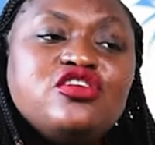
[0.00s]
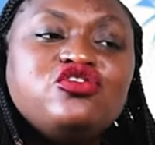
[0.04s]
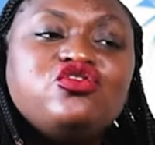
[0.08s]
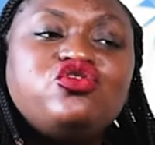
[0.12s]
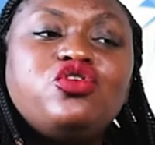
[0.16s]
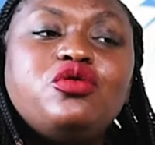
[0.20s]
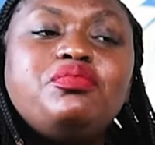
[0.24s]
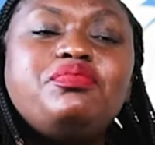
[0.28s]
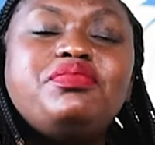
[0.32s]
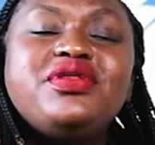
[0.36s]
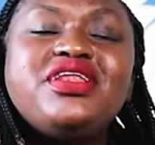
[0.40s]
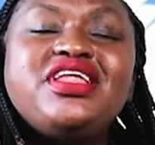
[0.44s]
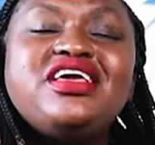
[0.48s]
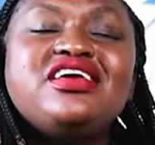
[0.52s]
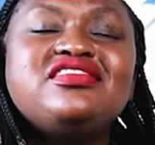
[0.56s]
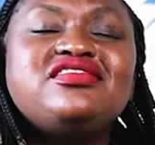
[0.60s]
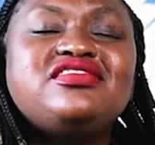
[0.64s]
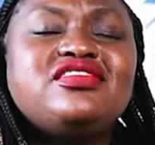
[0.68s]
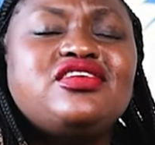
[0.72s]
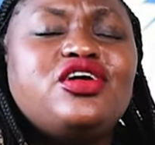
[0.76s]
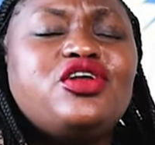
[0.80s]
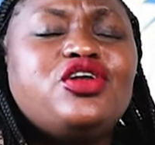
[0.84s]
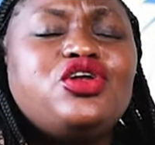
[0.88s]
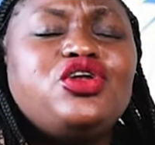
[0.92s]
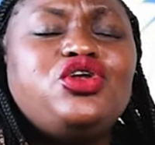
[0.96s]
So
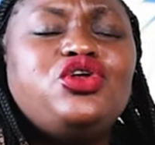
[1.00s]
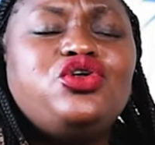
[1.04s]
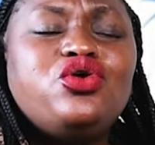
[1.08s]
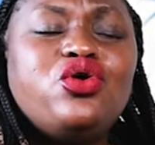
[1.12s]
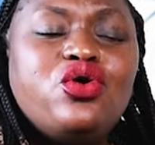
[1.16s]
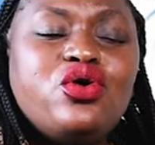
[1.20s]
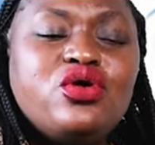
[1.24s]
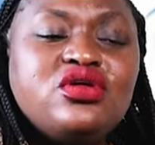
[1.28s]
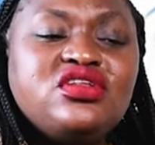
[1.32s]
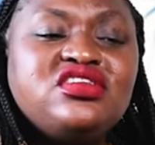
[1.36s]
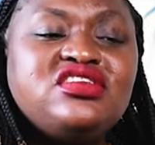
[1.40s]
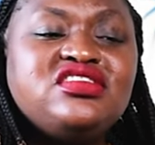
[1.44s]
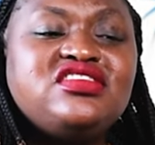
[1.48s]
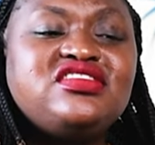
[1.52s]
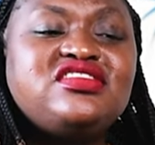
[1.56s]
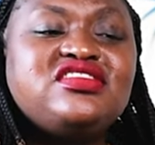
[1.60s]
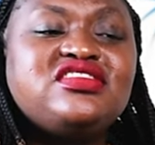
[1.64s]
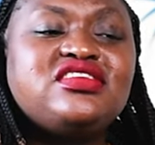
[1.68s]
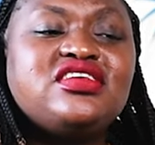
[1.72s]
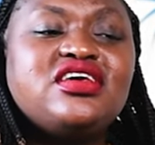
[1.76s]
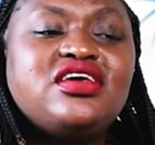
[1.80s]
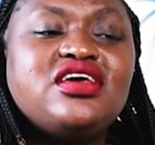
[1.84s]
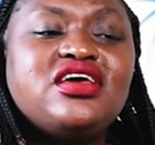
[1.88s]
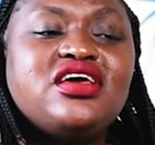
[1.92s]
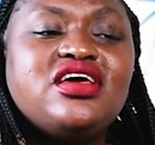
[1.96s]
please
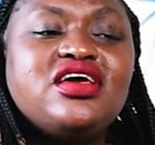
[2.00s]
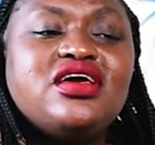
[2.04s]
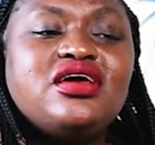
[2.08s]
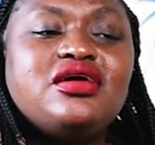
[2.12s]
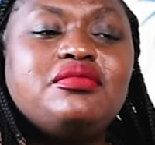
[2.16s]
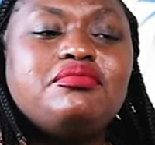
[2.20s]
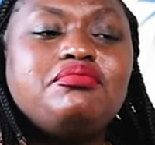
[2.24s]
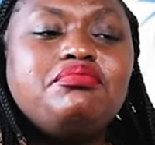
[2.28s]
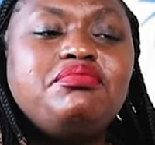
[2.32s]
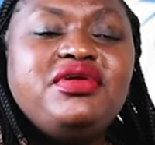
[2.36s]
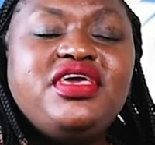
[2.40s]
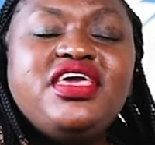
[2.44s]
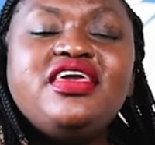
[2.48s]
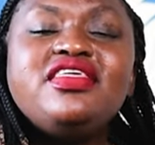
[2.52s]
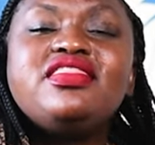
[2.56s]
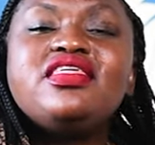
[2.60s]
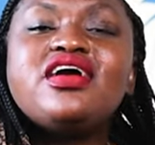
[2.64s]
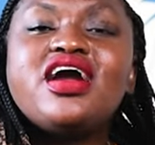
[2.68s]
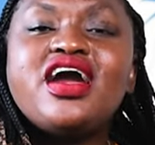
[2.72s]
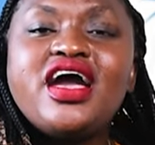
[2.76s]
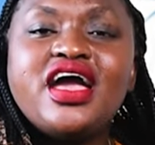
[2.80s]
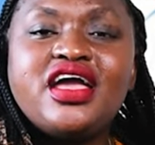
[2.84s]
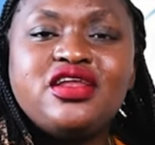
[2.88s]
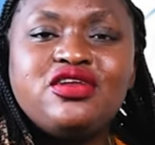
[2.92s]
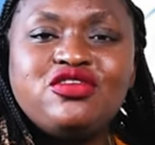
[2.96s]
don't be
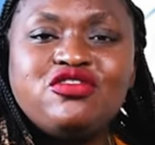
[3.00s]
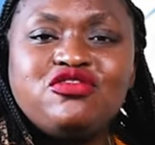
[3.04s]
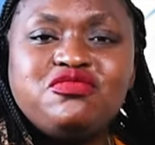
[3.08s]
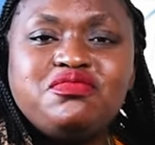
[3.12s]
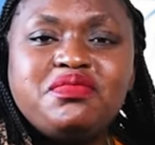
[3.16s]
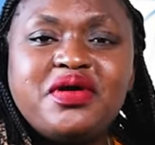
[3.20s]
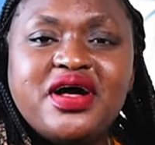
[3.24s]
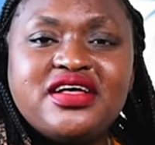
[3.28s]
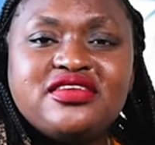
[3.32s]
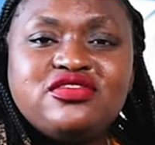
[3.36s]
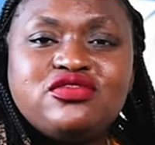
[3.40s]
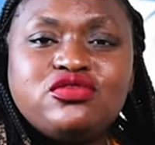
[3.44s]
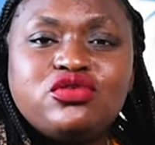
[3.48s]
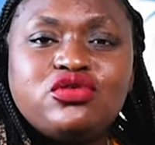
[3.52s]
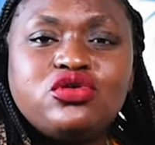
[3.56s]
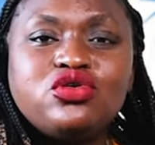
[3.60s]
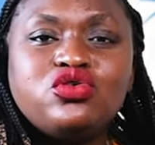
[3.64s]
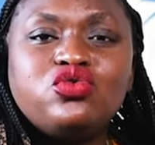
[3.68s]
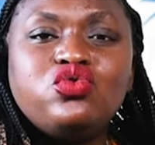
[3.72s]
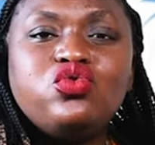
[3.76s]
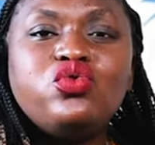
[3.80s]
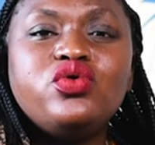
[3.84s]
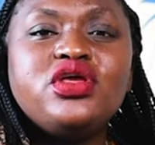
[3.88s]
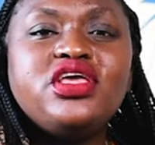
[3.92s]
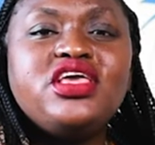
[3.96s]
the kind of
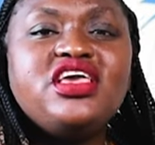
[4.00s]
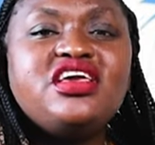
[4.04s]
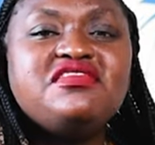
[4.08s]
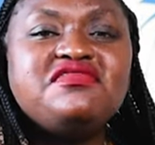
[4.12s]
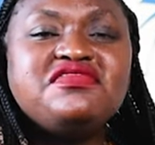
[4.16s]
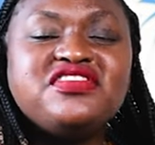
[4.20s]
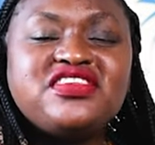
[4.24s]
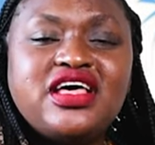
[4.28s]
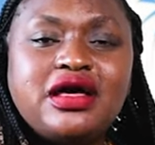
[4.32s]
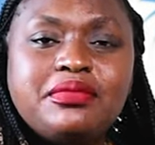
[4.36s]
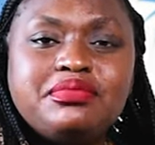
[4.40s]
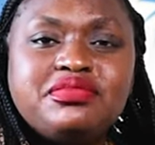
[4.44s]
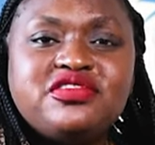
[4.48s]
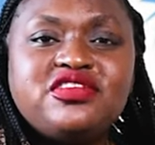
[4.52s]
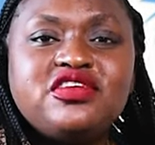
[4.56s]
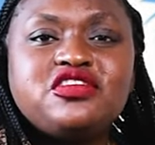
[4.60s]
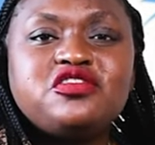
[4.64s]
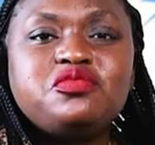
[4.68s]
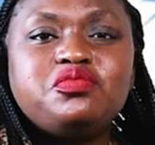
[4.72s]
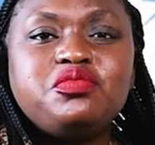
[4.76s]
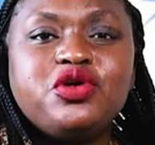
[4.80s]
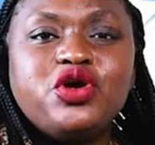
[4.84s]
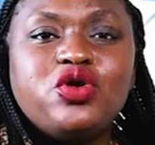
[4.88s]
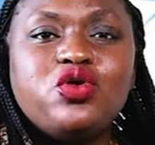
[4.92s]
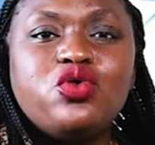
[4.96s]
person who gives up
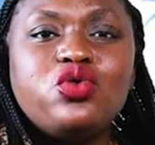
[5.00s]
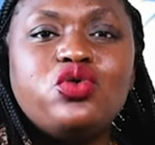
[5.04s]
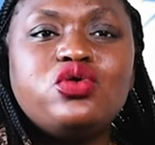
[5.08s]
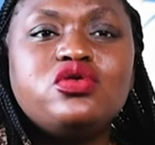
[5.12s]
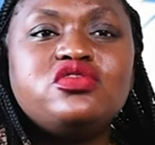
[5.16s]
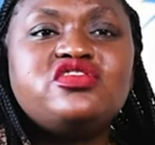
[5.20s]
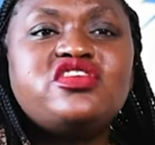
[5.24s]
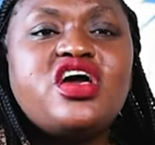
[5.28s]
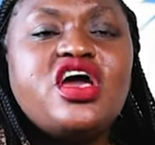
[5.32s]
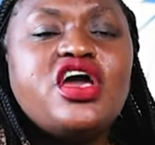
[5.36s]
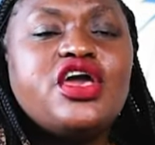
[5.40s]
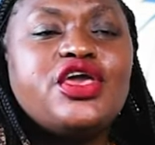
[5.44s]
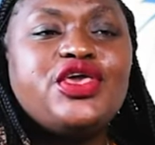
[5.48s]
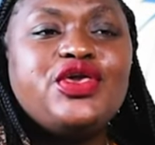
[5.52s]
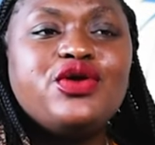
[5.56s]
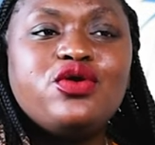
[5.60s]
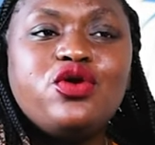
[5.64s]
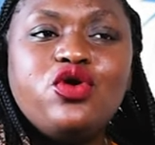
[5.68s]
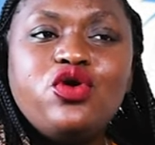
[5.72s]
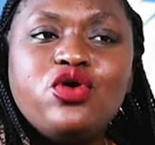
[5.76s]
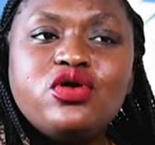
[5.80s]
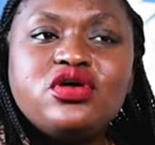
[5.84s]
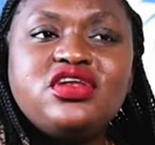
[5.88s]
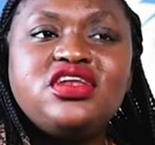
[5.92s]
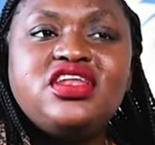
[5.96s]
just because you
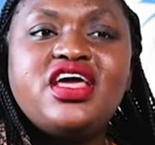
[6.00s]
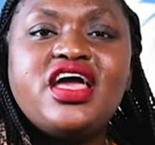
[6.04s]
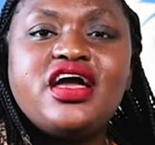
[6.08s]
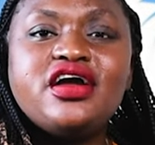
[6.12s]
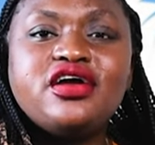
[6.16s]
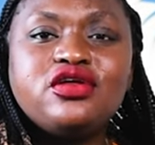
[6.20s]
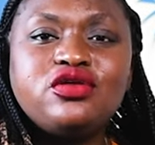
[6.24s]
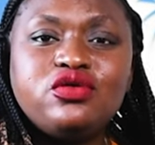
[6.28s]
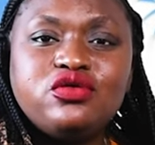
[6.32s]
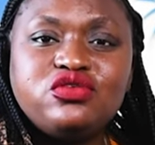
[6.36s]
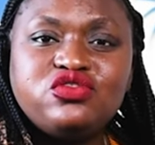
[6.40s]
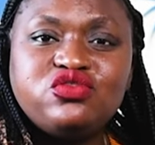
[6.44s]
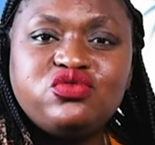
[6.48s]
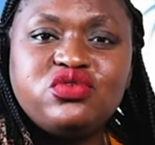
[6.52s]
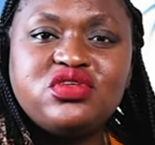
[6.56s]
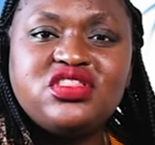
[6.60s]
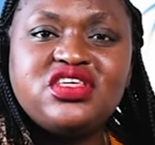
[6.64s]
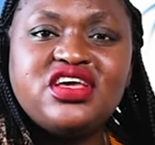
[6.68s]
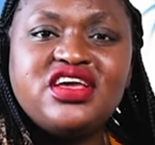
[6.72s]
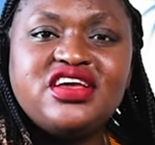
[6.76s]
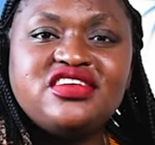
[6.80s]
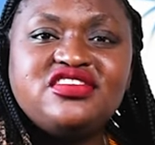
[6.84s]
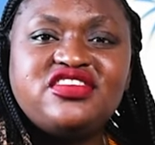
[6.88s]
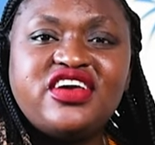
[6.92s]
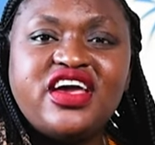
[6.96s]
got diagnosed
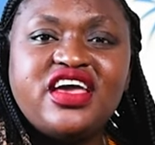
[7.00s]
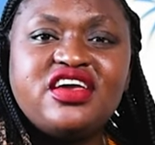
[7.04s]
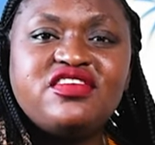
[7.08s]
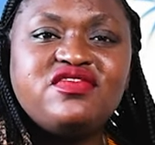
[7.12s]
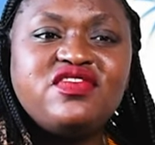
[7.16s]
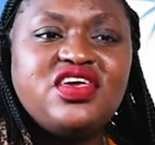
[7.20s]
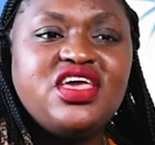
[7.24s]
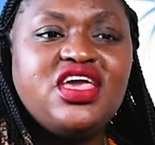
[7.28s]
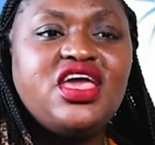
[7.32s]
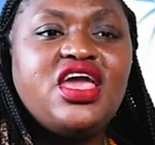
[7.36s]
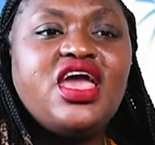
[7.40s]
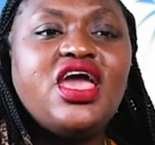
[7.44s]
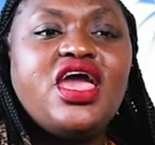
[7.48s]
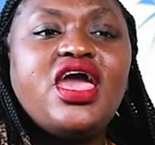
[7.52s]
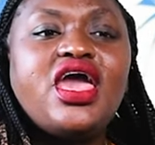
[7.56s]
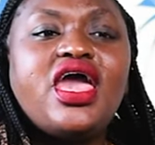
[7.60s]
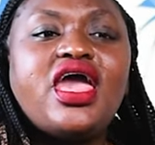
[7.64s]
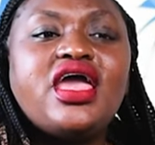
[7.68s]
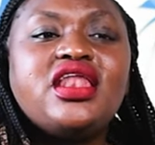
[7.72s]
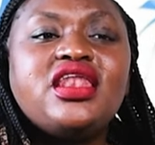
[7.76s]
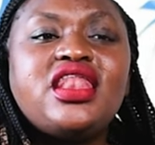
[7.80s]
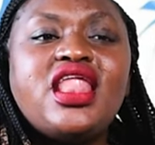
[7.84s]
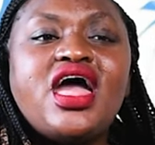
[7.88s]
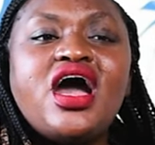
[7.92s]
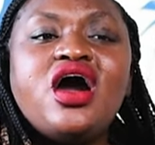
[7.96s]
with HIV
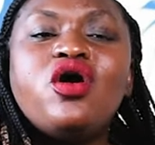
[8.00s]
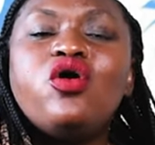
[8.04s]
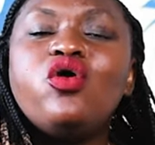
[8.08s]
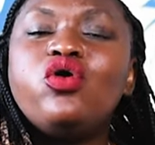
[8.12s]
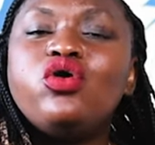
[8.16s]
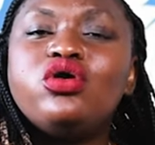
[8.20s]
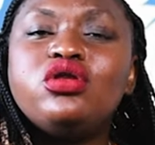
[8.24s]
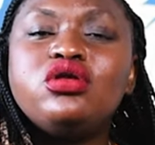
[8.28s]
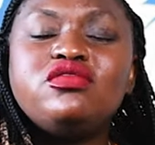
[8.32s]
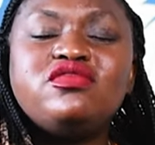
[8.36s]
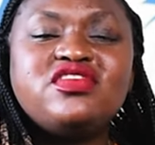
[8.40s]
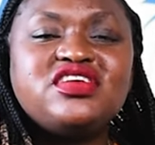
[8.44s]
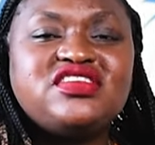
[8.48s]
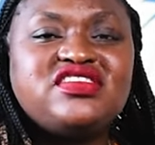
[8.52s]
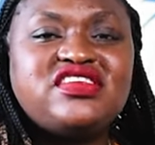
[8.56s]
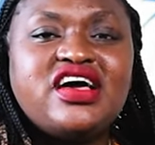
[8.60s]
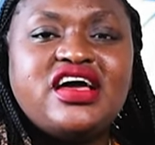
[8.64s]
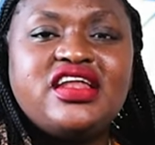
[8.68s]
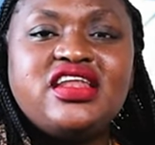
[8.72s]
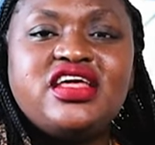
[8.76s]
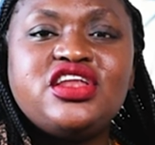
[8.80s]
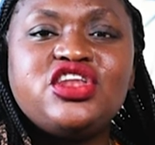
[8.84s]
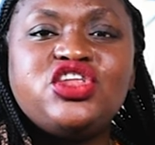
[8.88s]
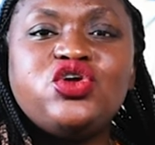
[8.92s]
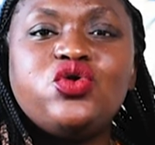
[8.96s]
and now all of a
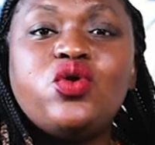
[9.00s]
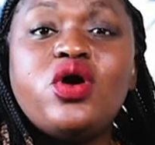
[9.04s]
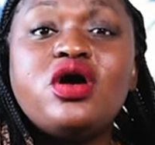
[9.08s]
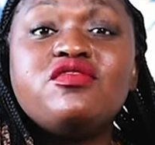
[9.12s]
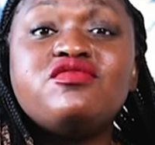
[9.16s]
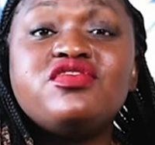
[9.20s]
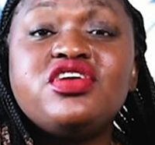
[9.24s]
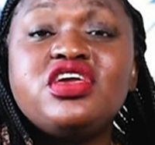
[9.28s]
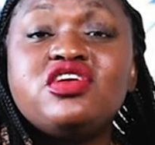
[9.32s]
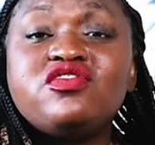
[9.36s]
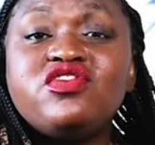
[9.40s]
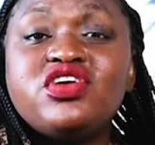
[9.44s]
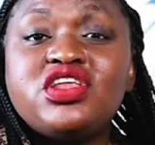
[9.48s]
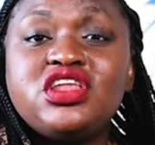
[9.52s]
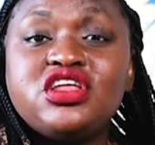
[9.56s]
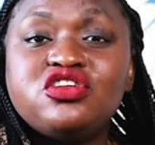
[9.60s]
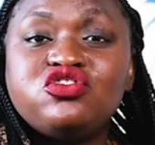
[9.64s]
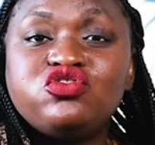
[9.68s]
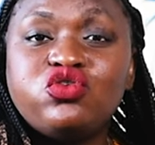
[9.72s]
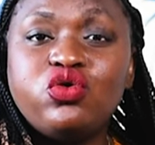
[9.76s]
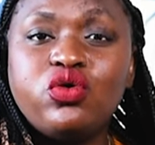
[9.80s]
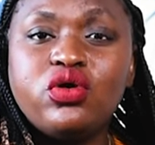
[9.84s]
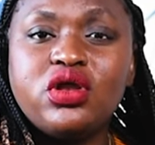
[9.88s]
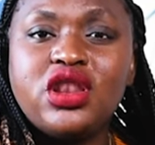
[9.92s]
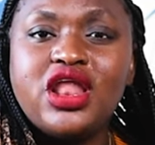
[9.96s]
sudden you have given
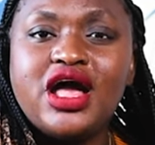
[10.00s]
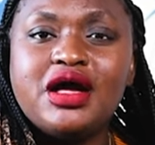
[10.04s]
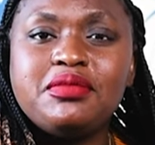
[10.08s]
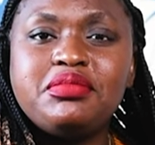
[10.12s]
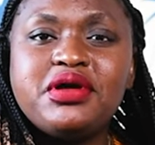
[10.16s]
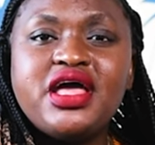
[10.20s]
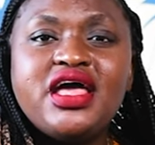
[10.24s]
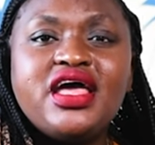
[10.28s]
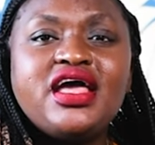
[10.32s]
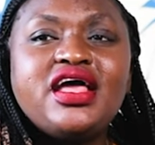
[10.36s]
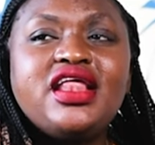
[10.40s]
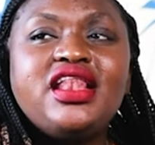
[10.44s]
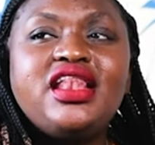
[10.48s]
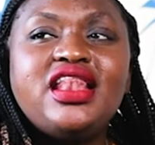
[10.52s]
it all up.